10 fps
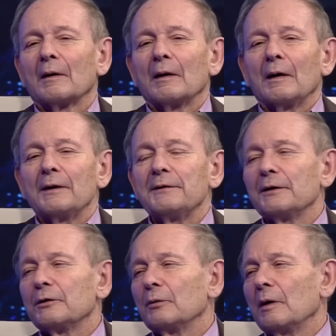I think
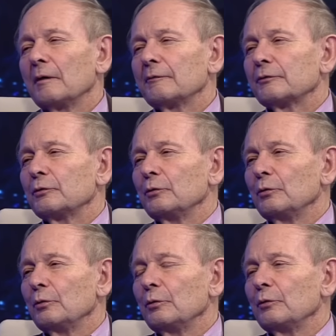you have
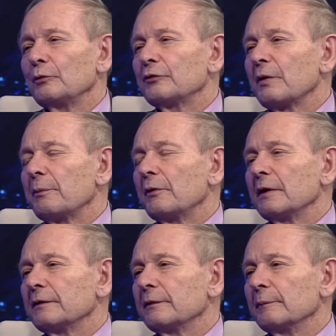to
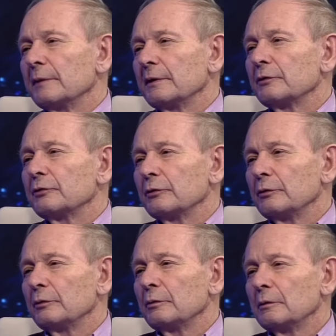separate them into